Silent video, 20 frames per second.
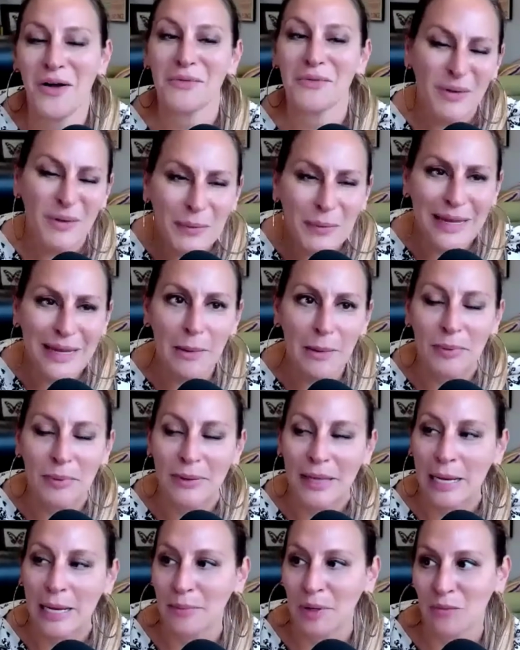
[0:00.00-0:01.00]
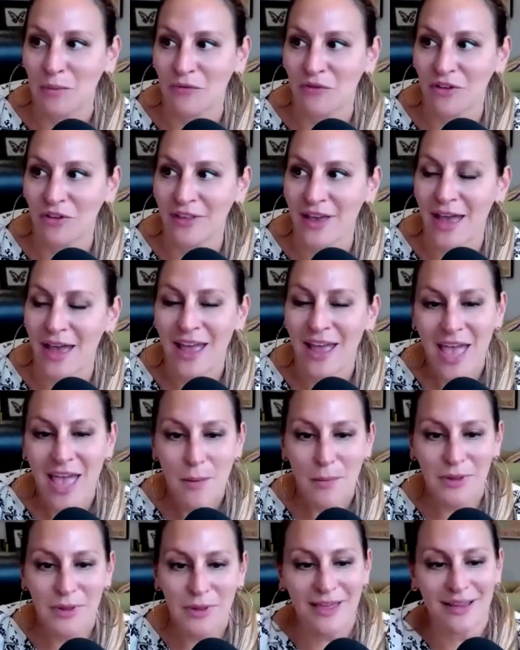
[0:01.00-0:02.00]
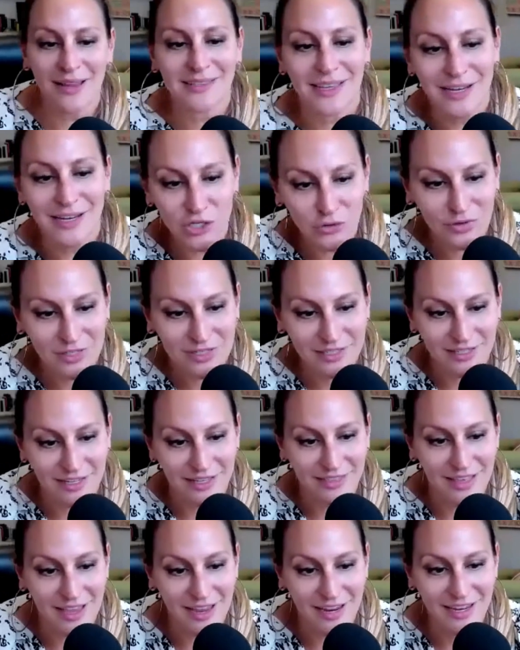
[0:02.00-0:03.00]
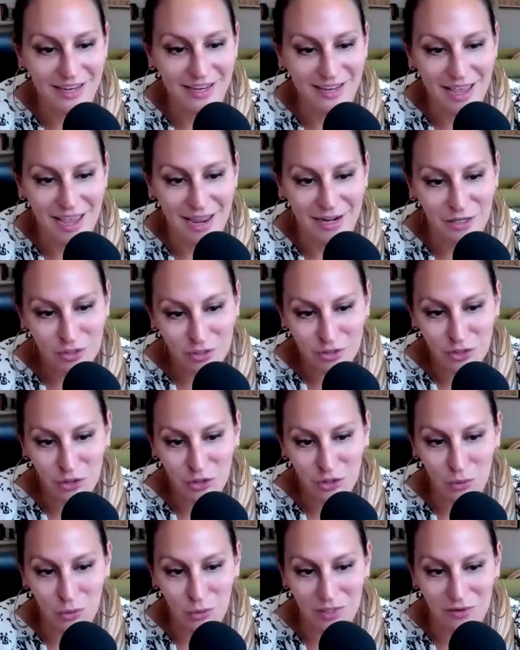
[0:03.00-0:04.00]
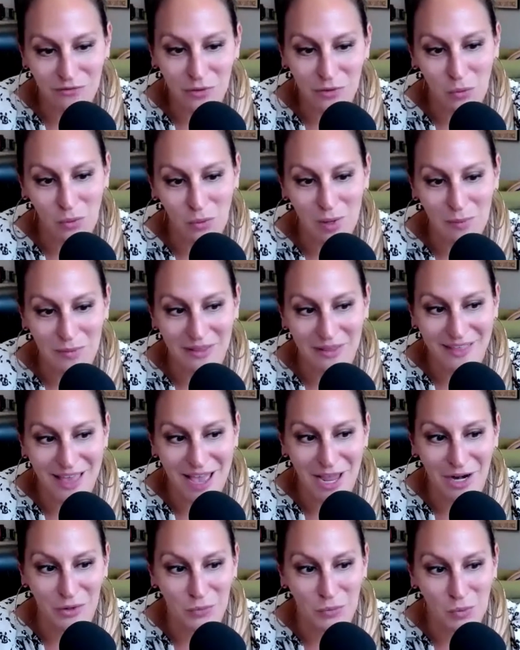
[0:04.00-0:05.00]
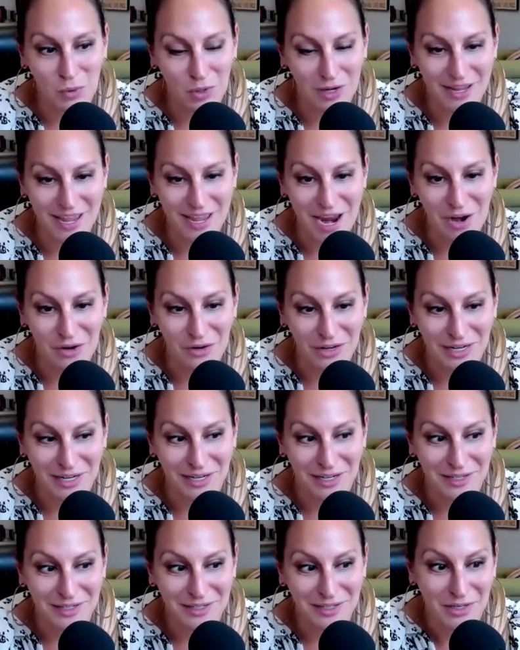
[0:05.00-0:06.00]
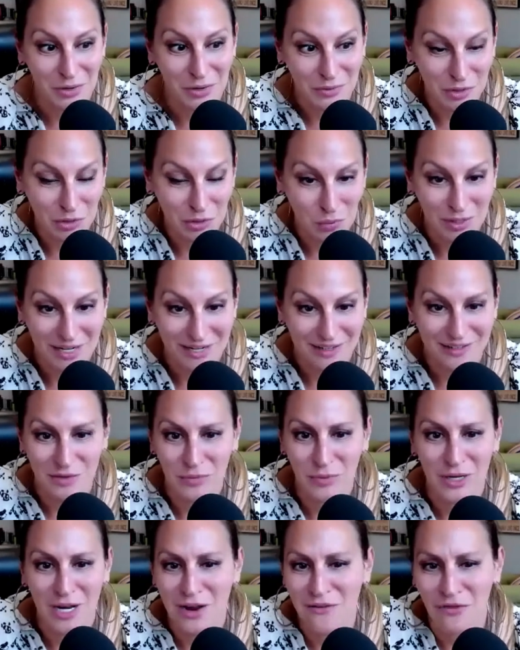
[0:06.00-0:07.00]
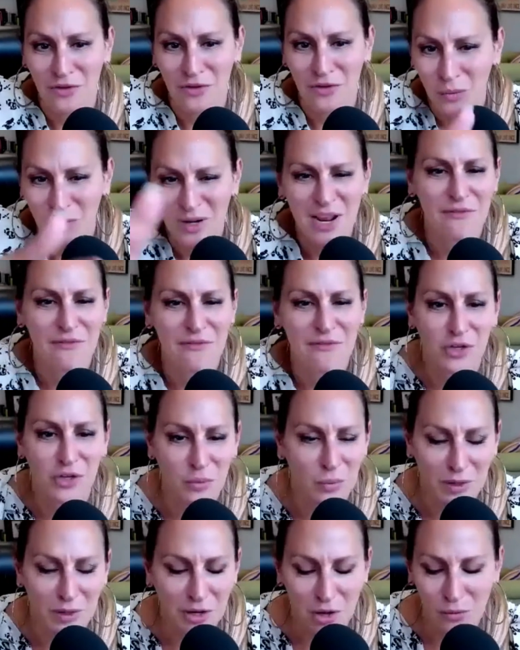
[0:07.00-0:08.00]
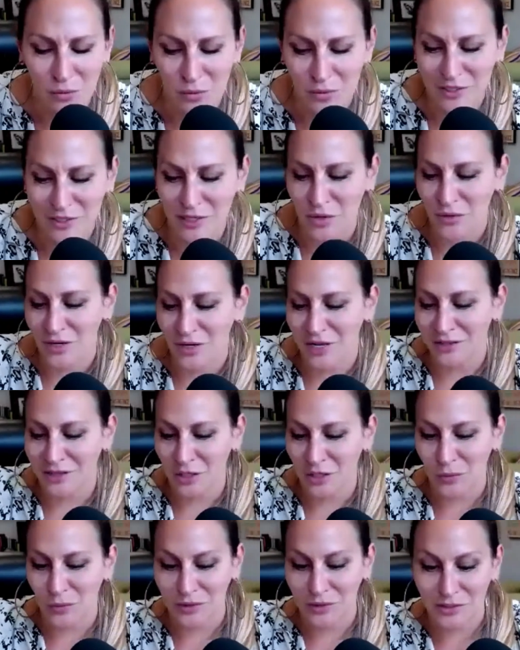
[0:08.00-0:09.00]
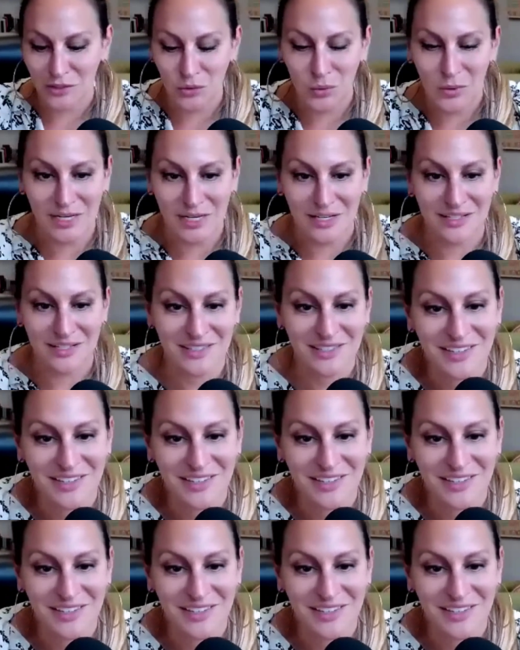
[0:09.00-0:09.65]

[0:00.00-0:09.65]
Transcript: well, we can blame him for that. But that's interesting that he had two different women that were carrying, twins, whatever was going on there with the twins.